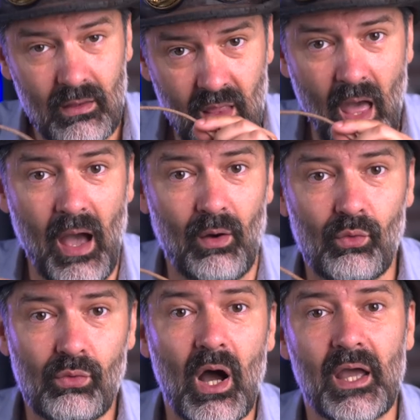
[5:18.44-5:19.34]
they are
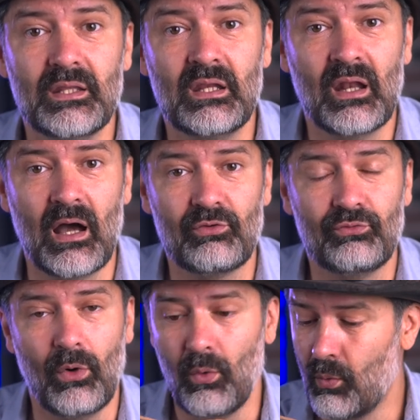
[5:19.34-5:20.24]
wide enough
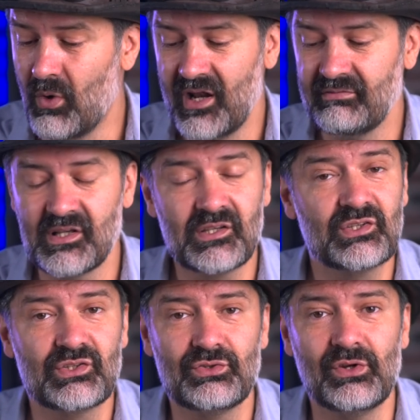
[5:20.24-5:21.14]
for whatever
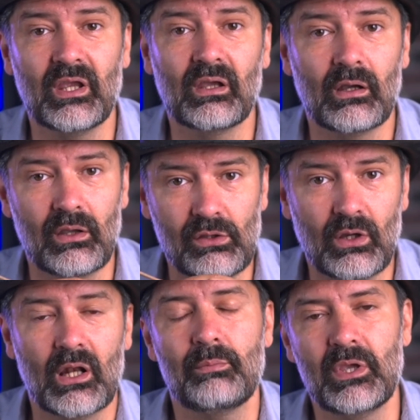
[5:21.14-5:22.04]
string you're
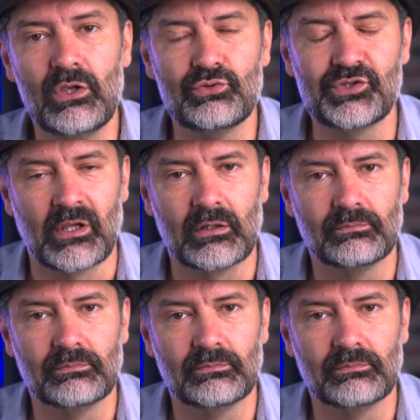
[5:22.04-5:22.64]
gonna be using.